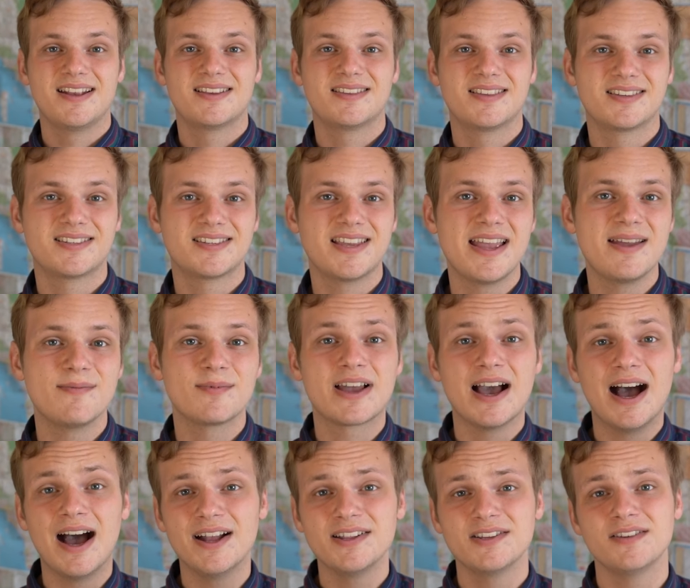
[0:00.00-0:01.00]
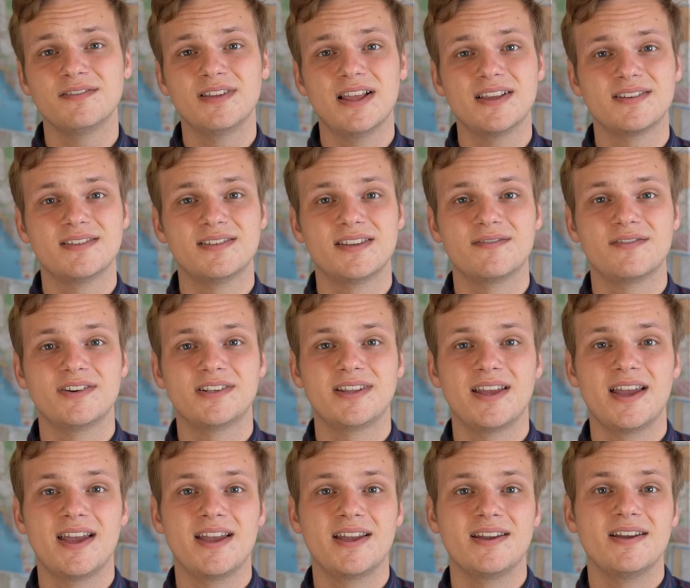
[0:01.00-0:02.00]
It's the same kinds of lessons every
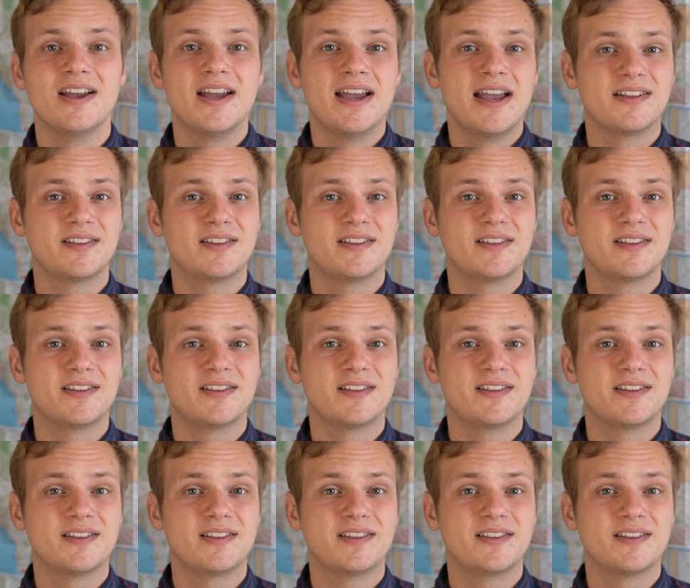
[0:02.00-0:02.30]
day,